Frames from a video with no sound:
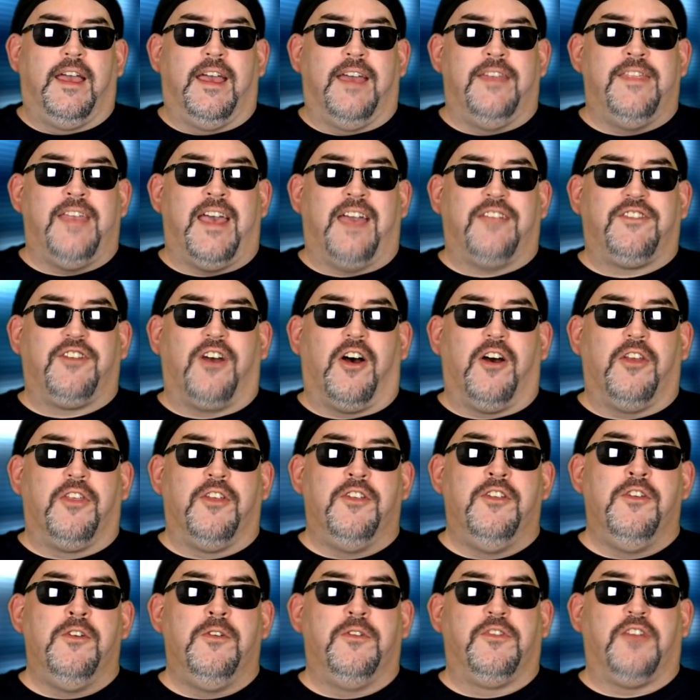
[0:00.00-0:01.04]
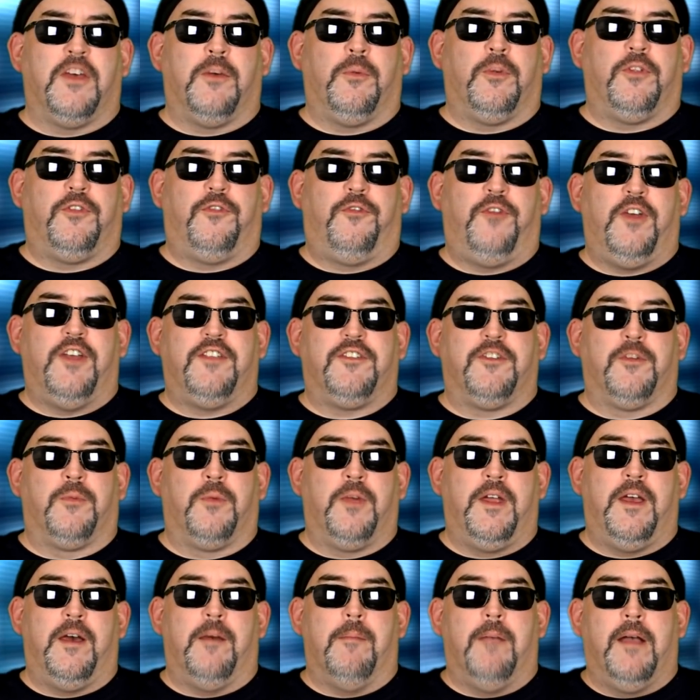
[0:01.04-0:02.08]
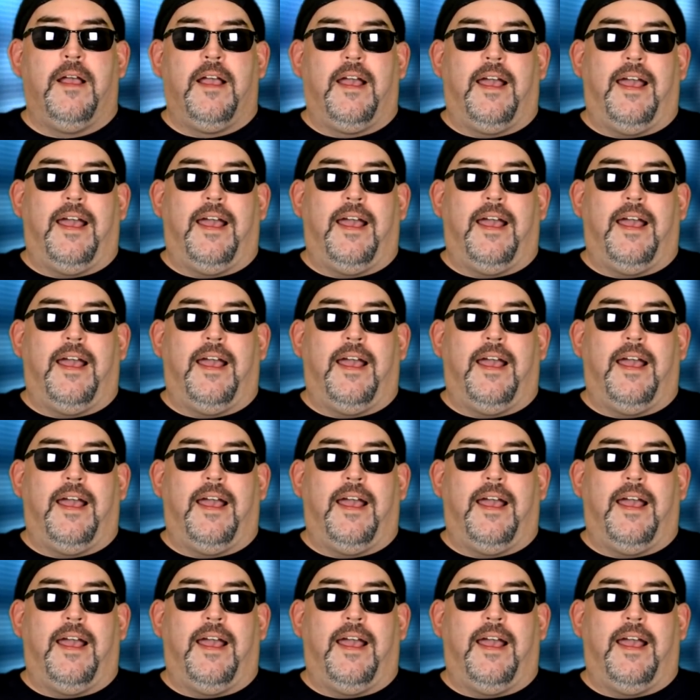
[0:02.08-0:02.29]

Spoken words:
And that's all the news that was fit to rib.